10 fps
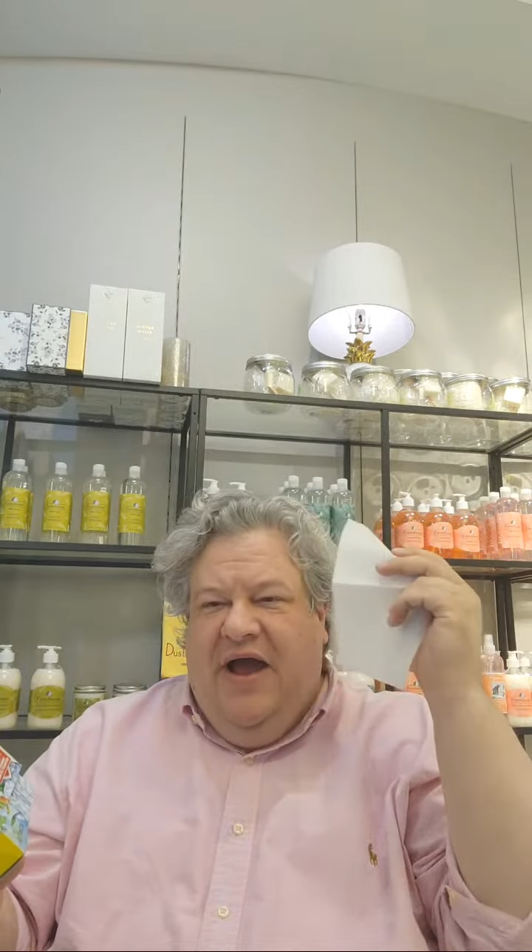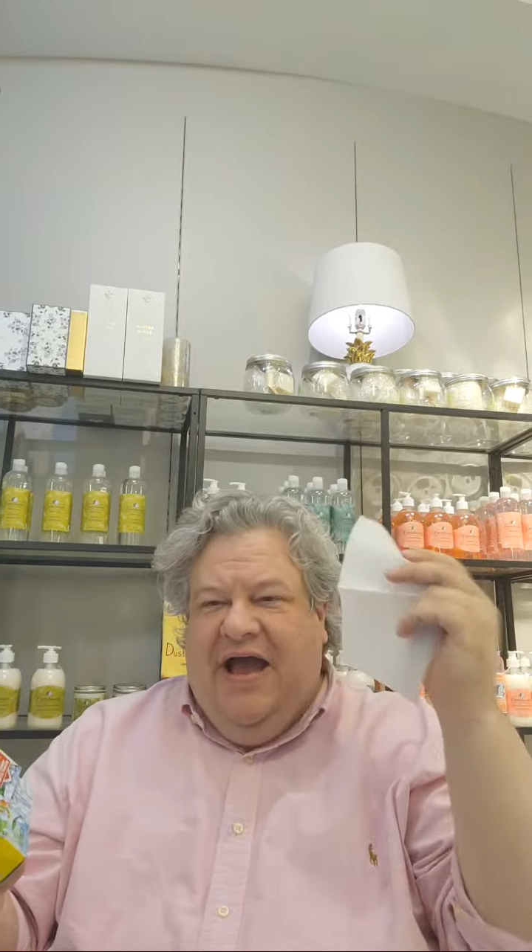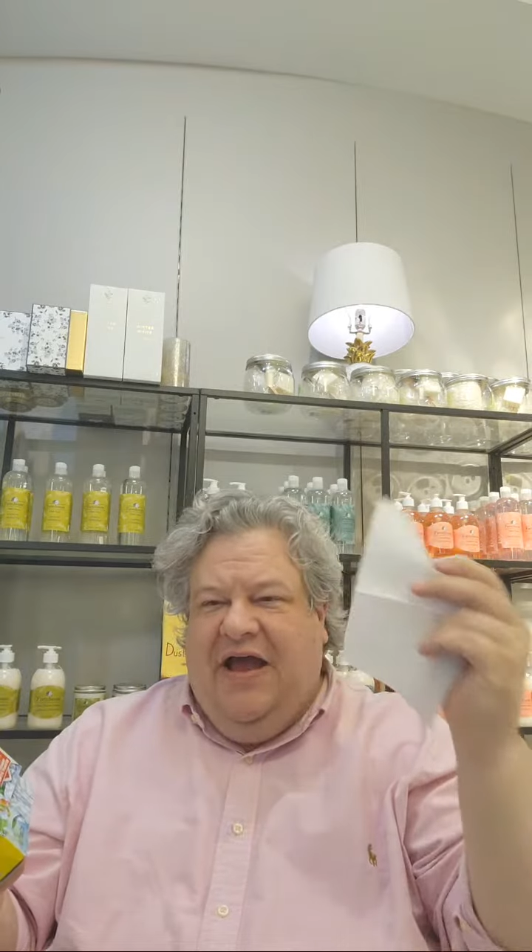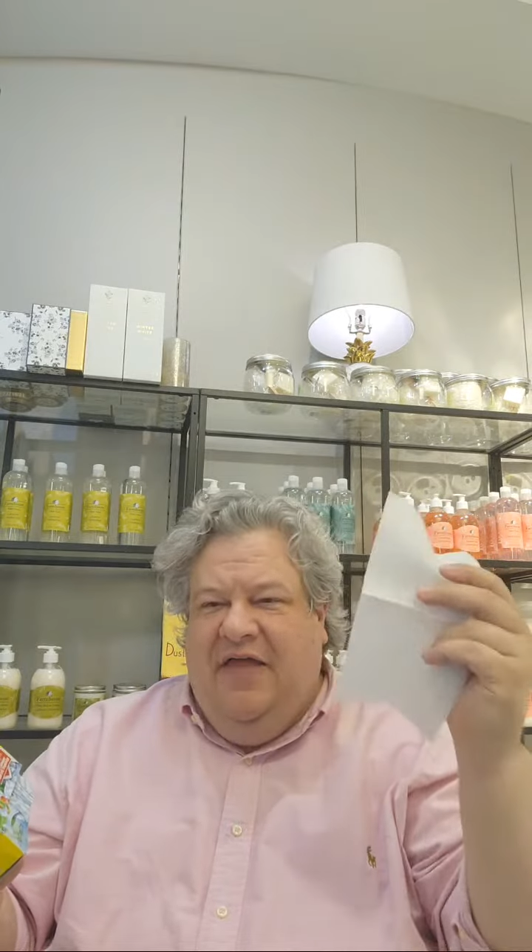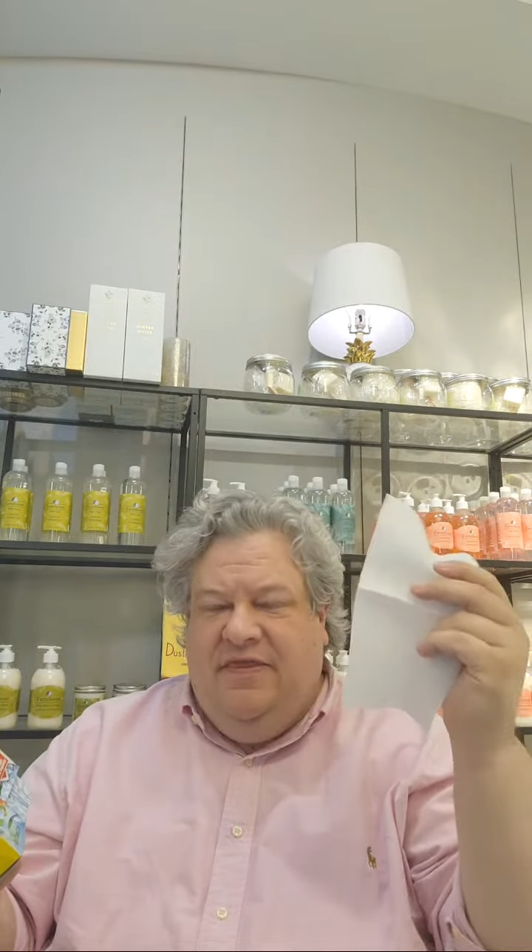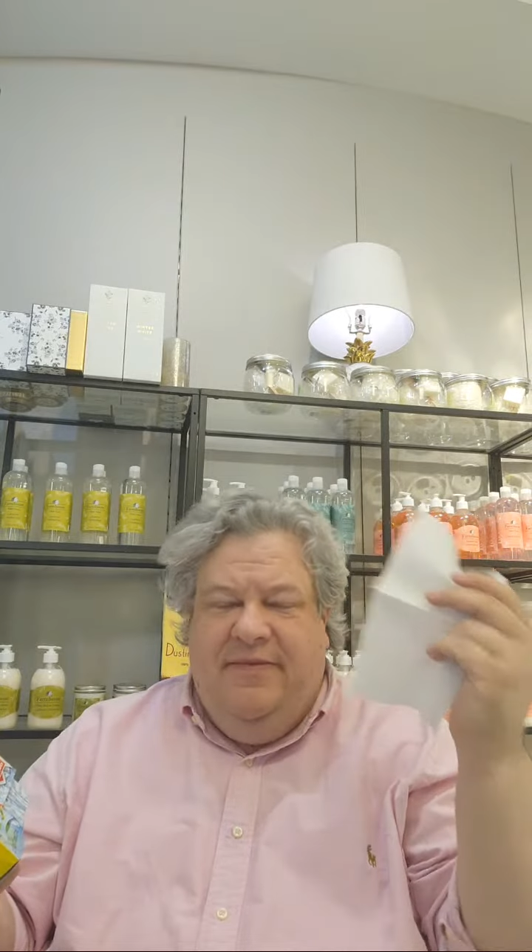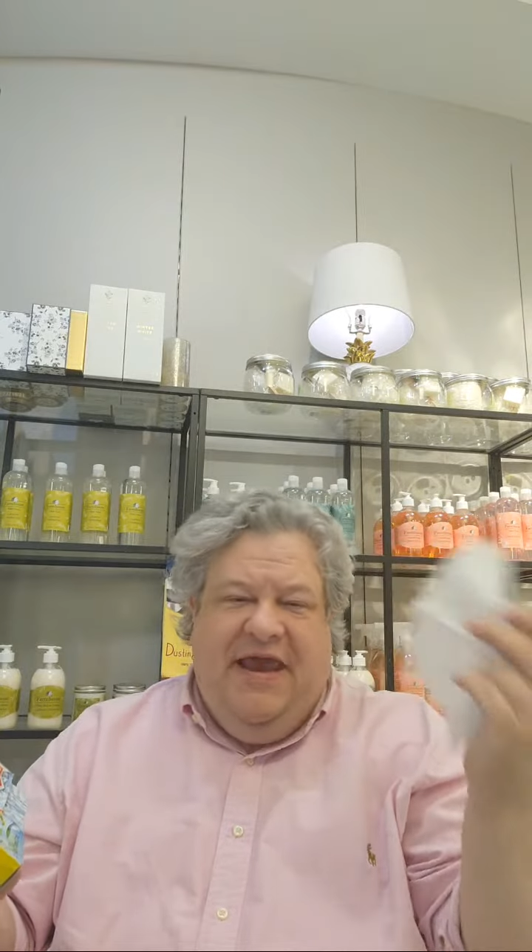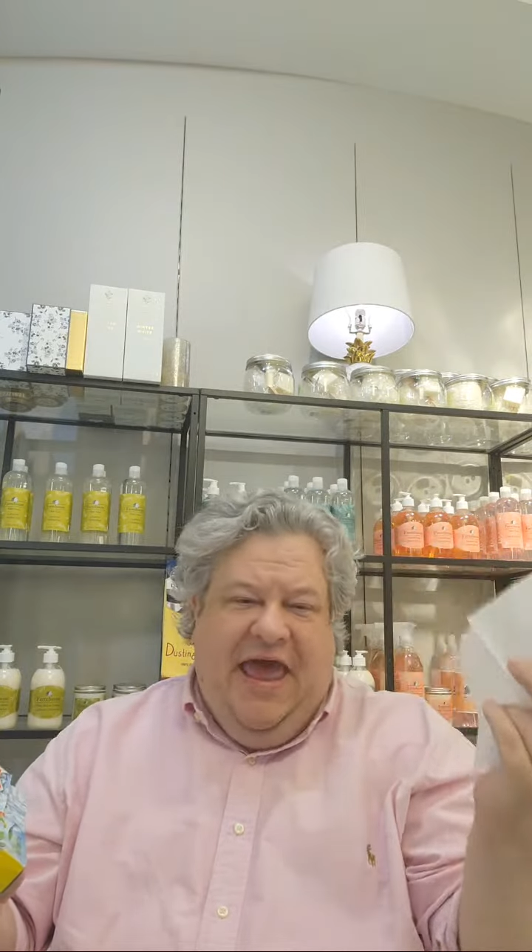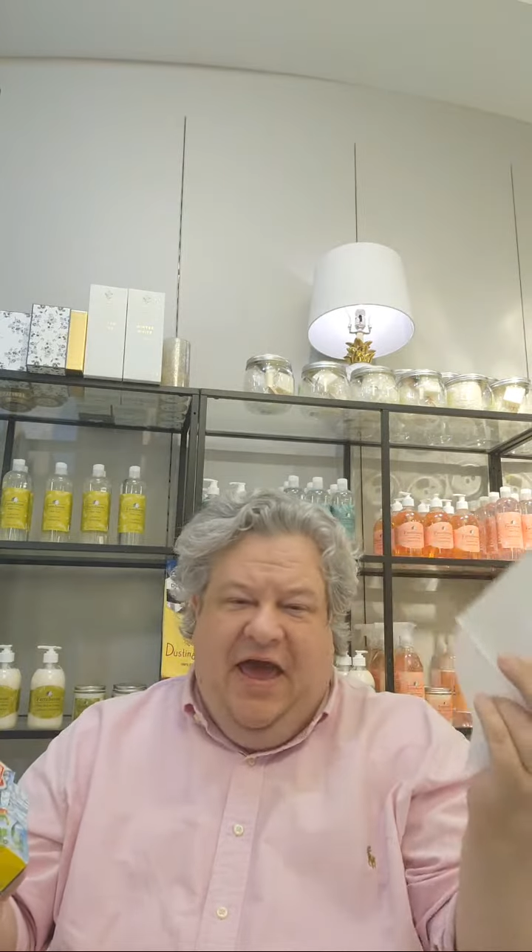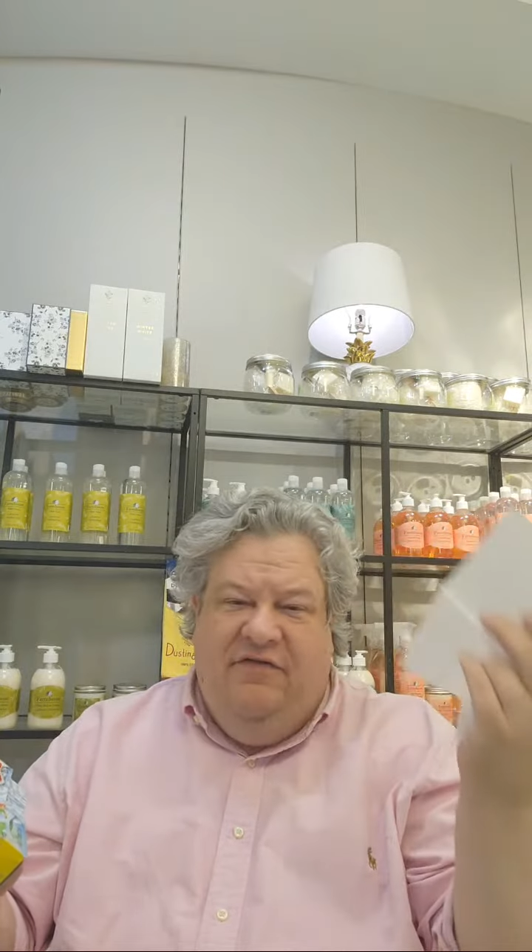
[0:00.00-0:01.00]
I cut them in
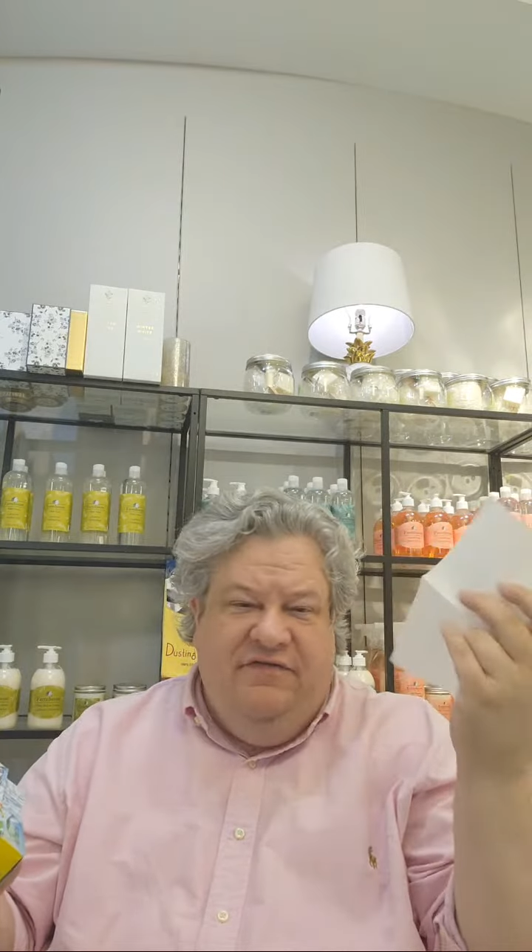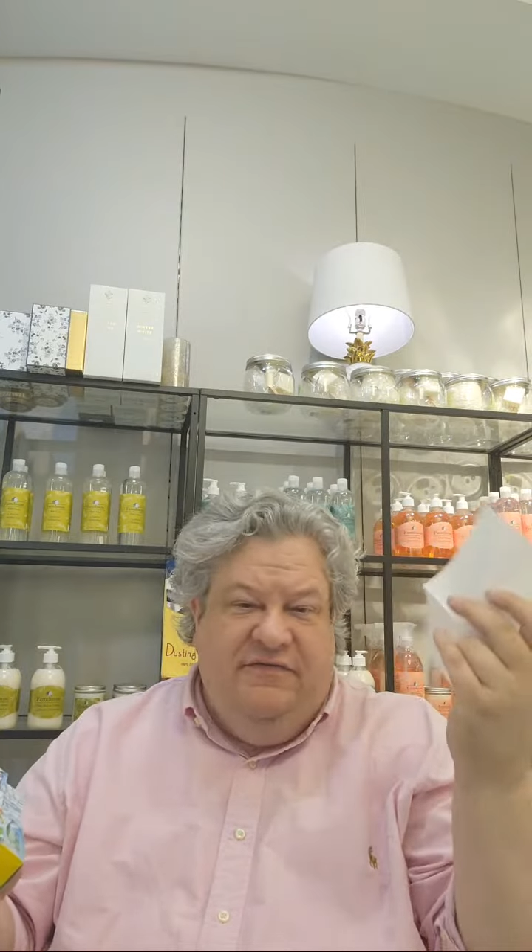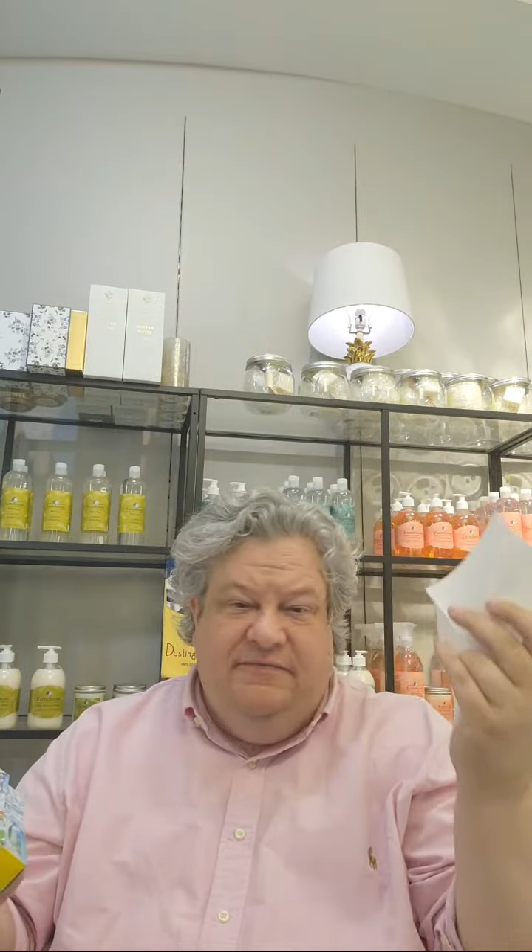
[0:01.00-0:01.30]
half,